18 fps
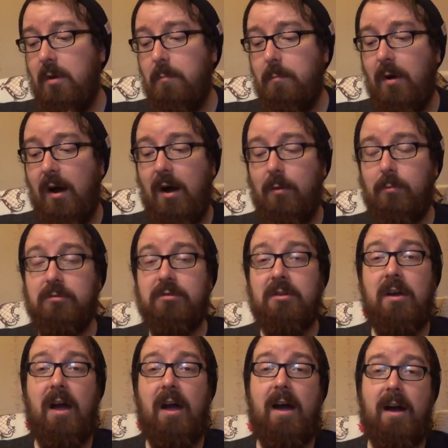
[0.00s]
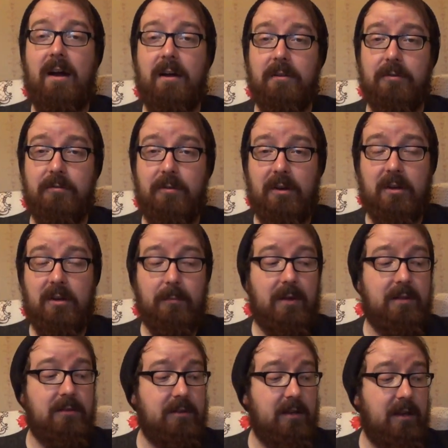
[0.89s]
But I would highly
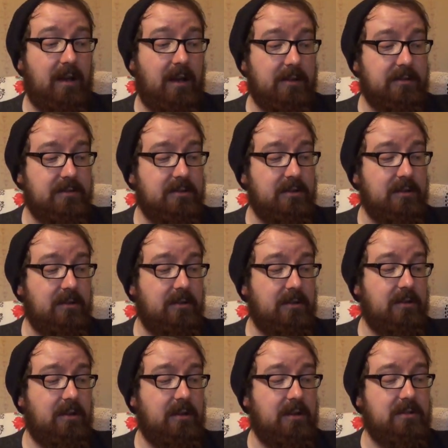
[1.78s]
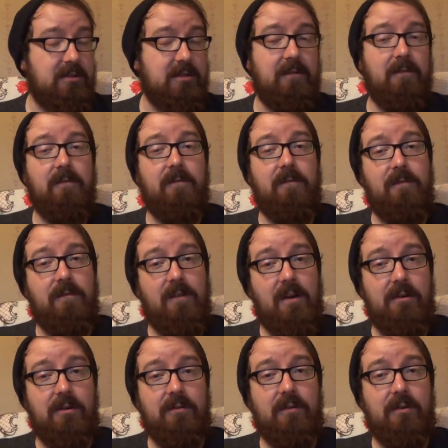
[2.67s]
recommend it. I say it's a
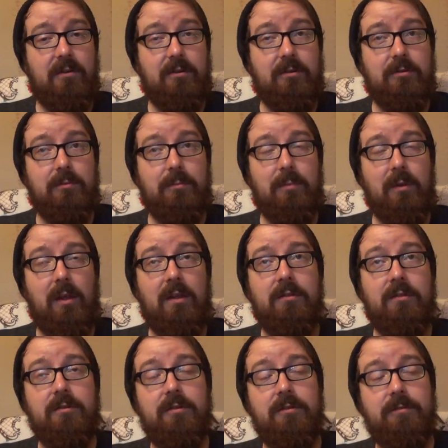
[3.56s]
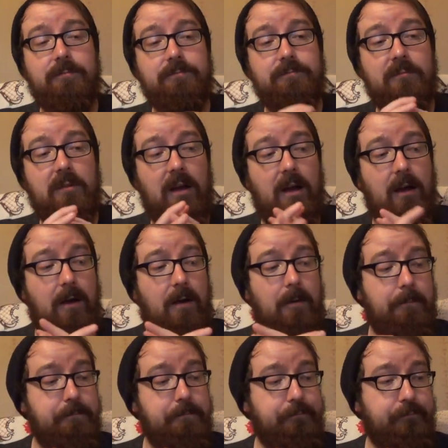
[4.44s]
very, very good blend.
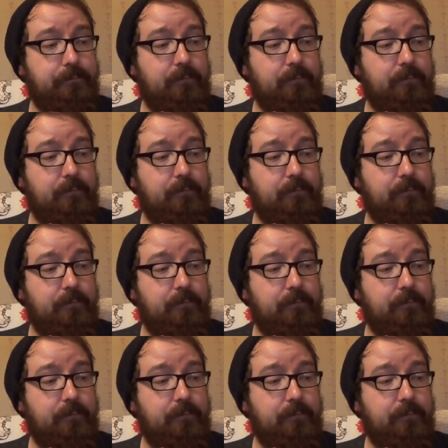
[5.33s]
Um,